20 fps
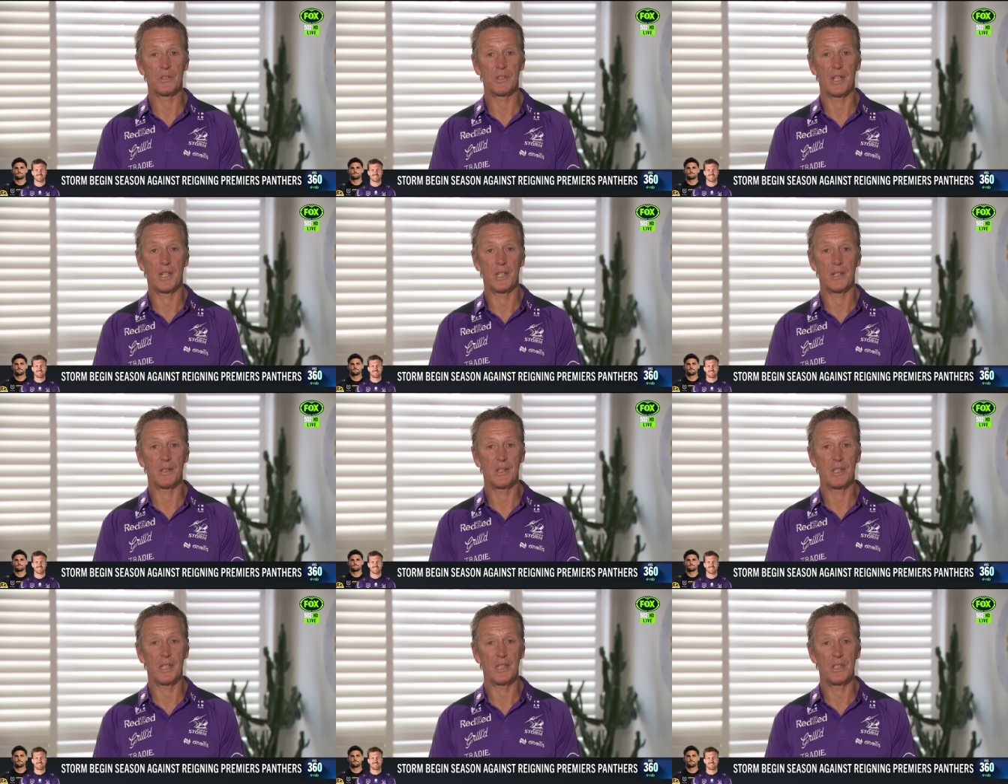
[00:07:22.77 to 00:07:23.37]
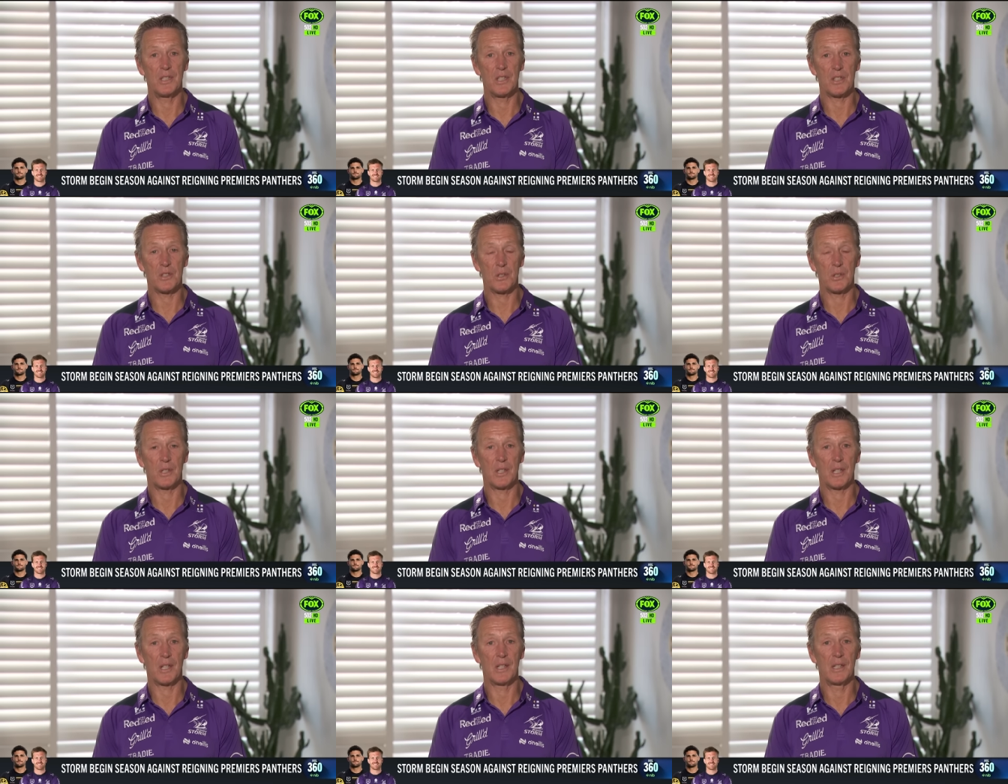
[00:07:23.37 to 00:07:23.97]
So you know you just
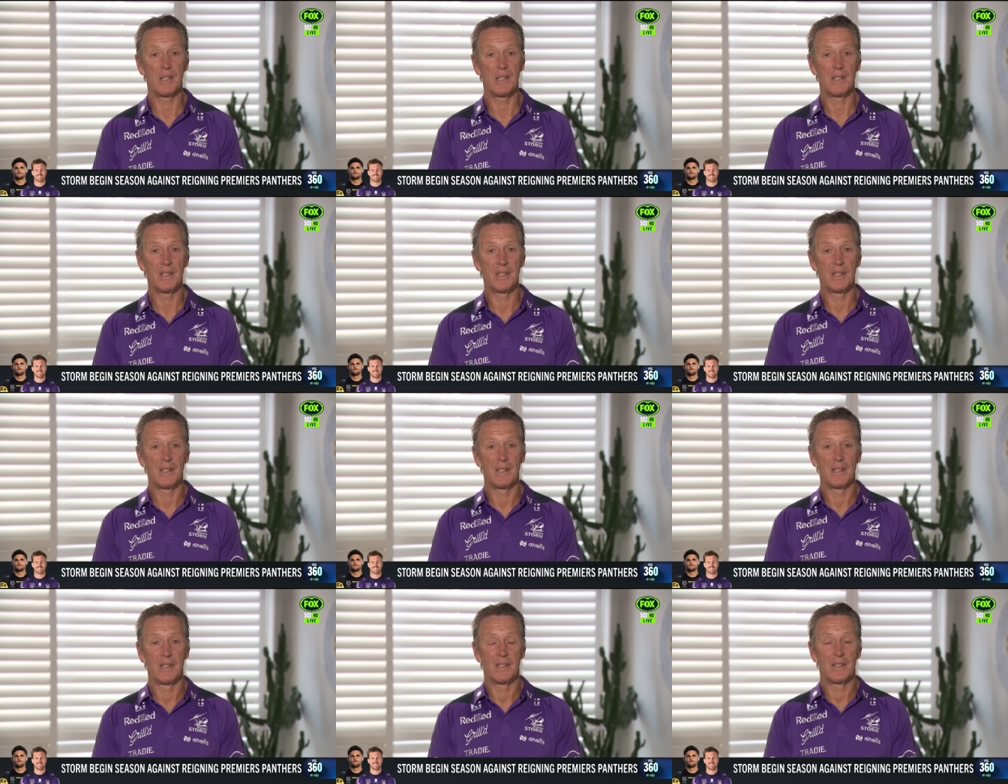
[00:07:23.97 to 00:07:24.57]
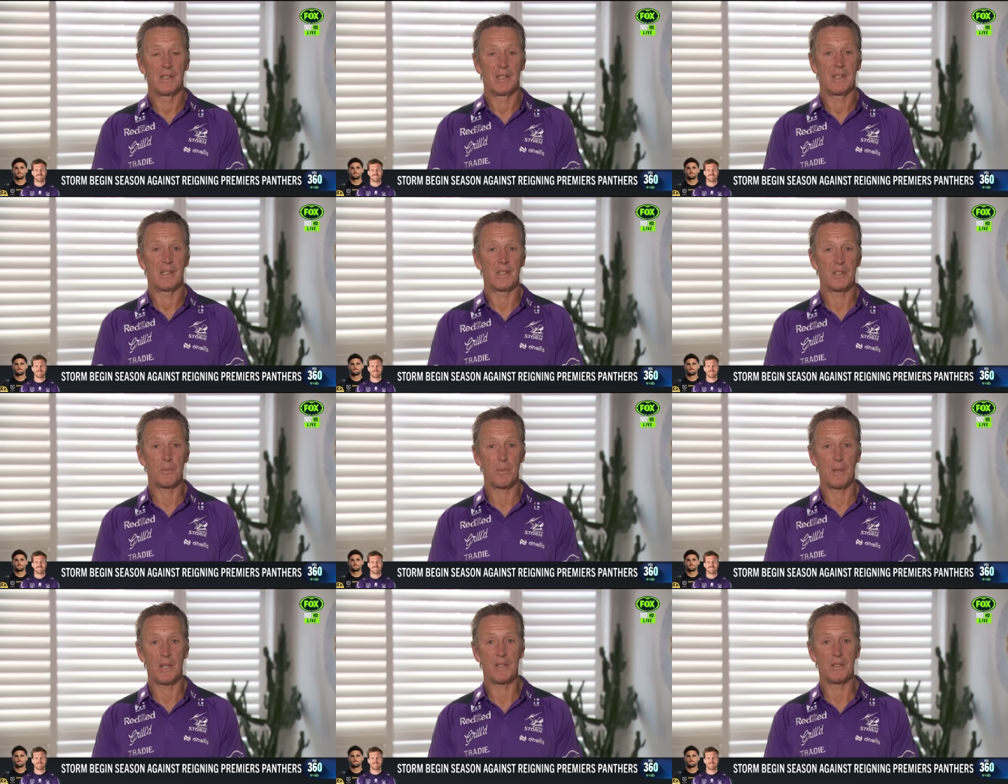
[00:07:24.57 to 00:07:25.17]
got to you know,
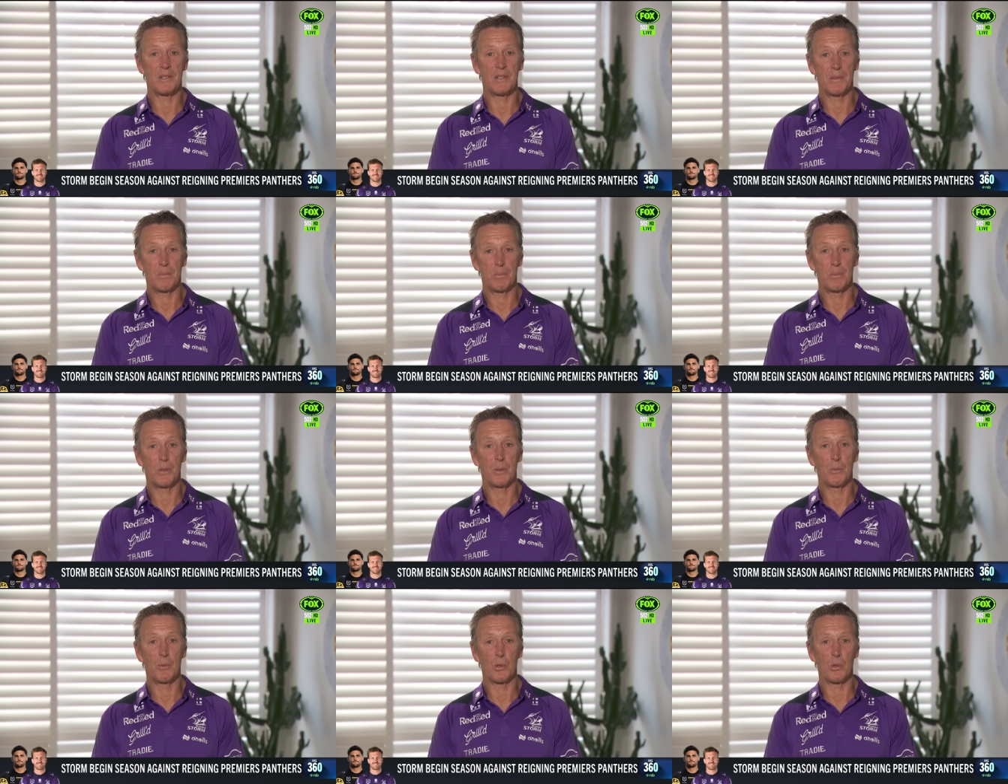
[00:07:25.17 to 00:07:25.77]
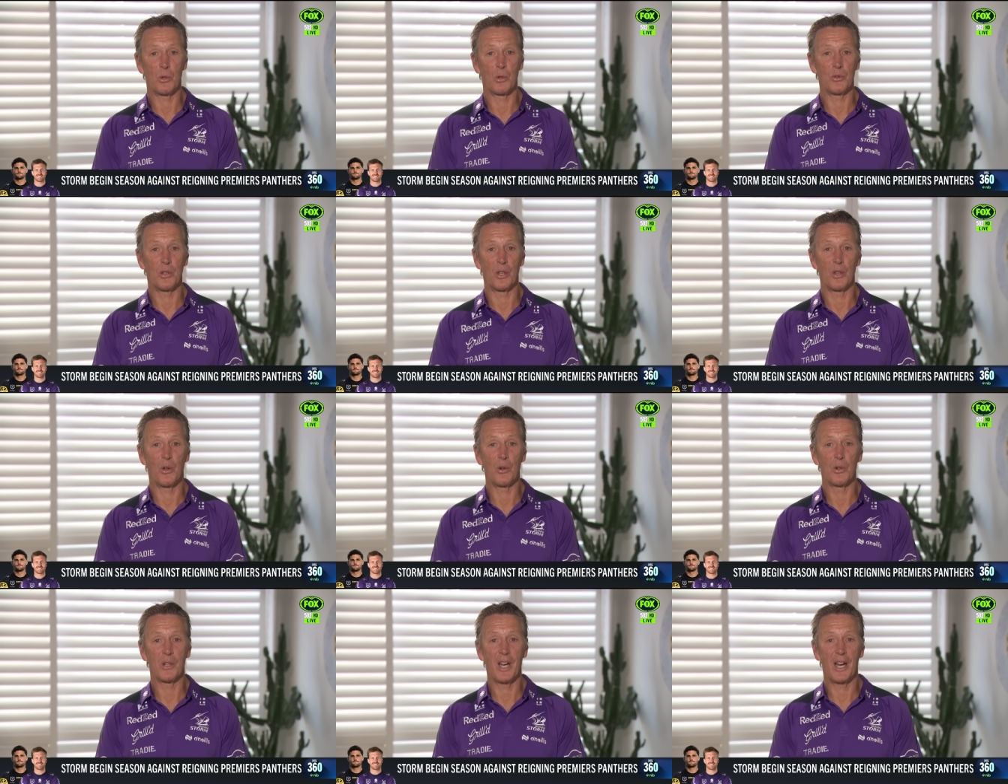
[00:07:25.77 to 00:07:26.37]
I suppose people call it the
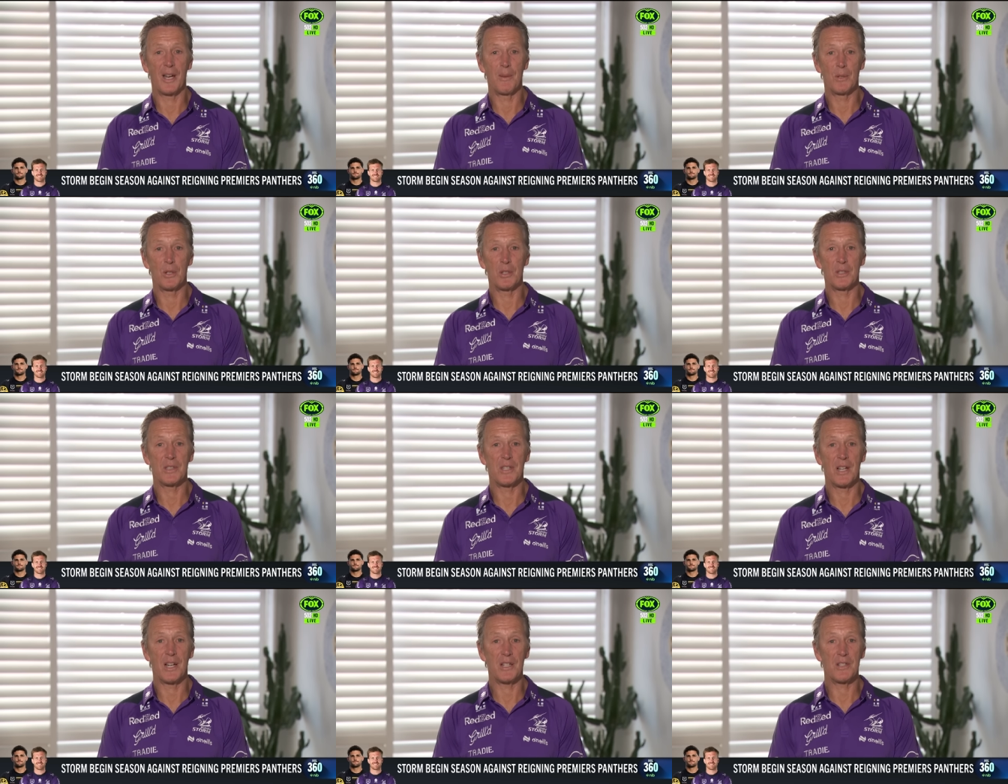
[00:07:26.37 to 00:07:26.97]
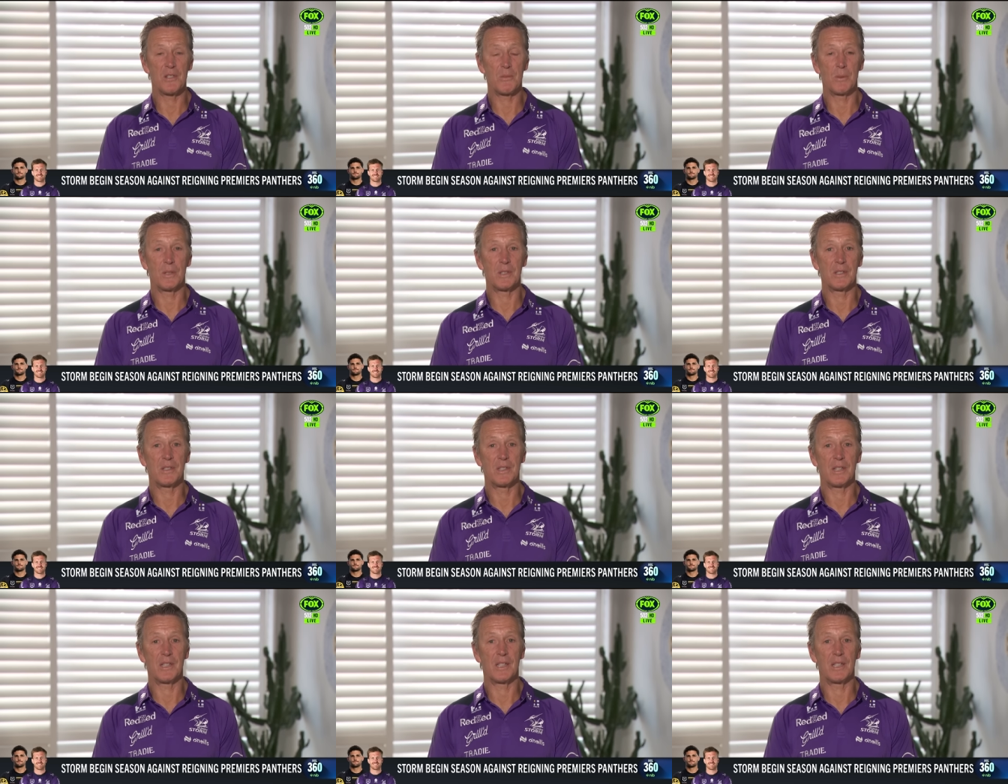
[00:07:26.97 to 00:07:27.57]
long game these days,
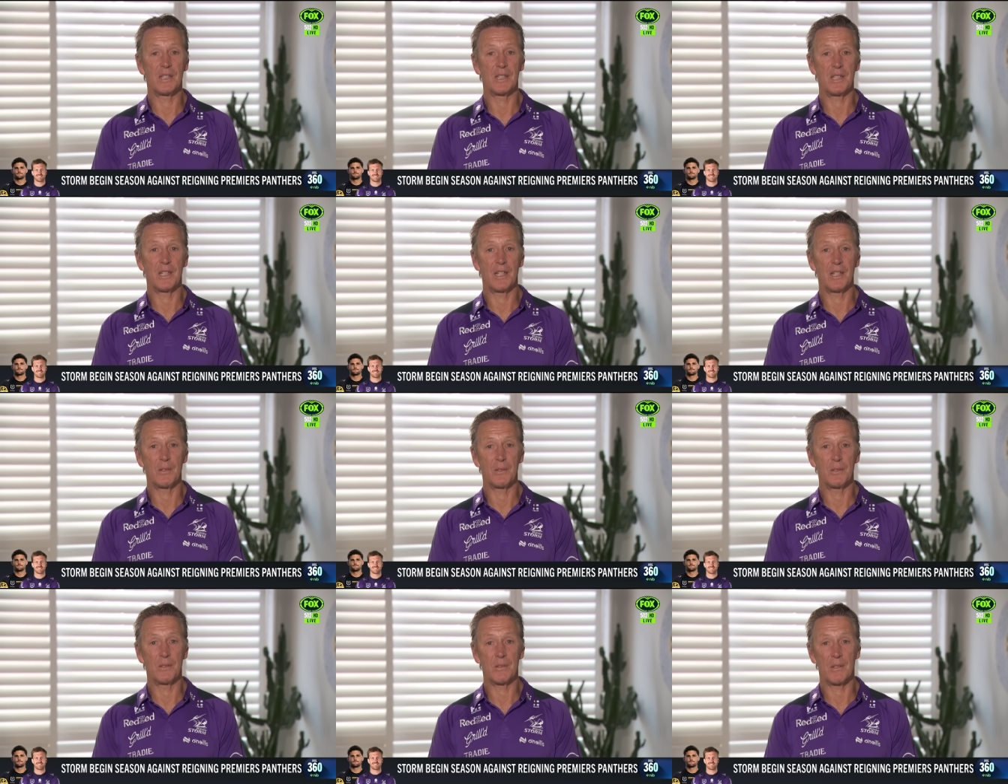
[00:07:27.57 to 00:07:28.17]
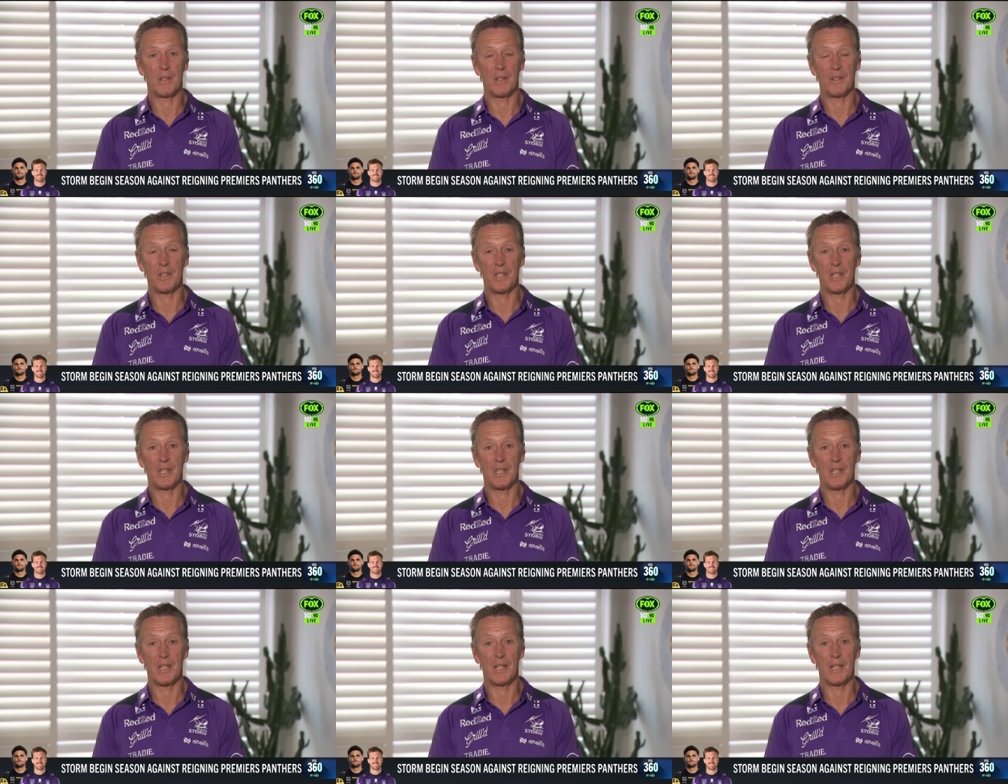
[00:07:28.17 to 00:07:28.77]
but uh, you know, I
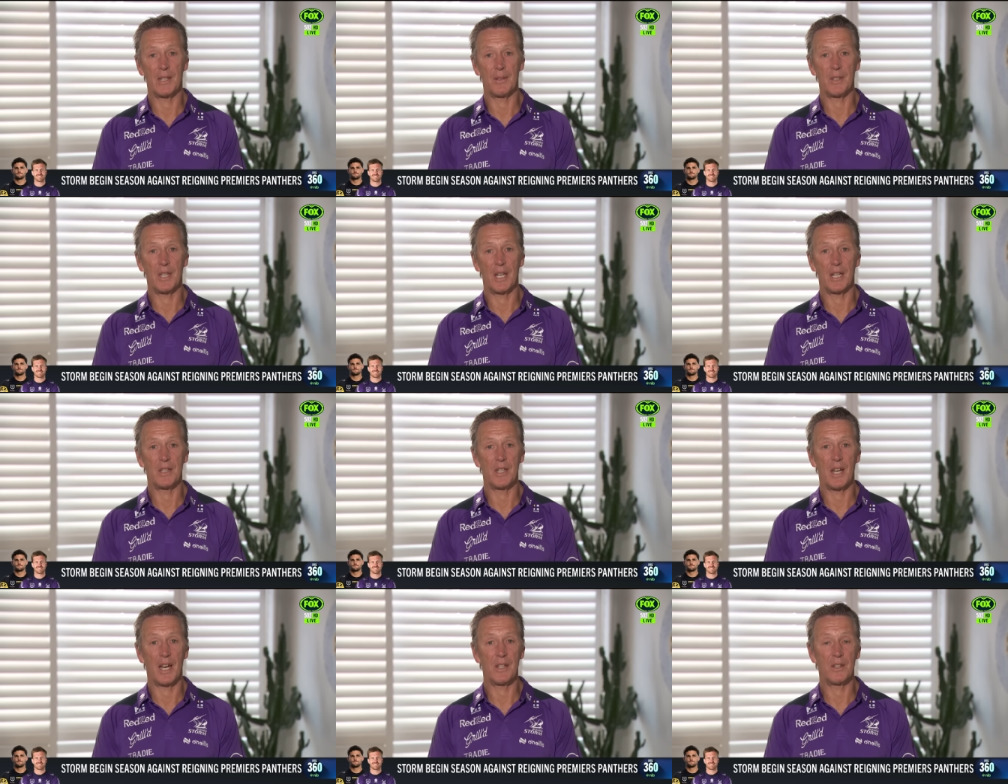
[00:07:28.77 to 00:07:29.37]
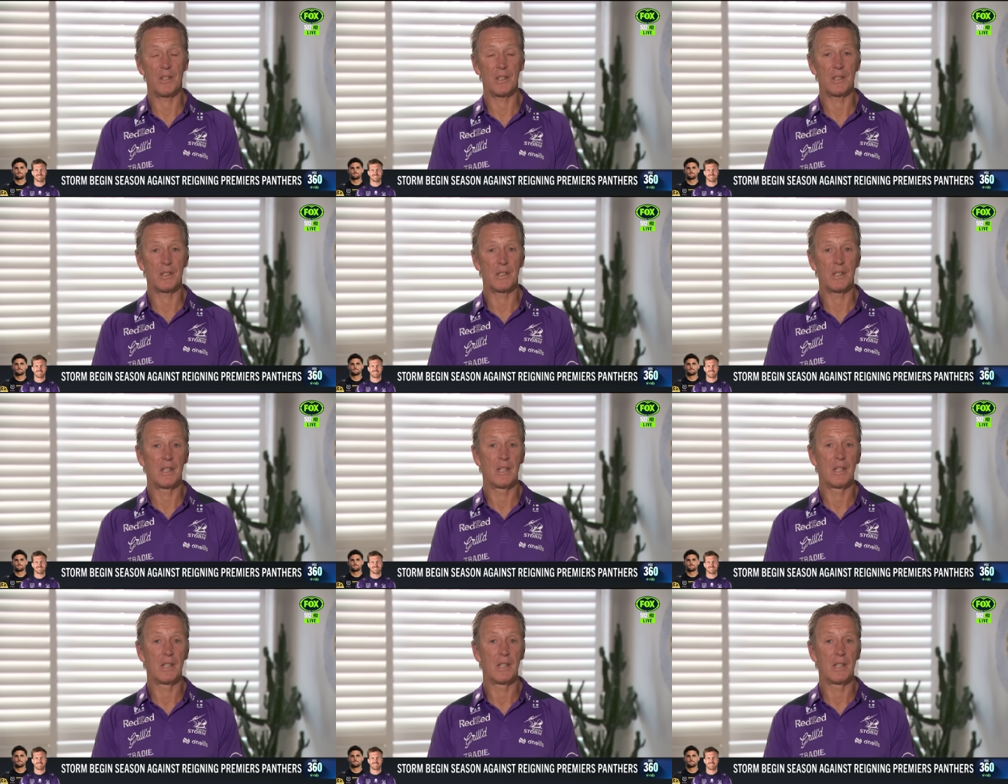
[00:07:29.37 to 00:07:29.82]
think uh, you know Nathan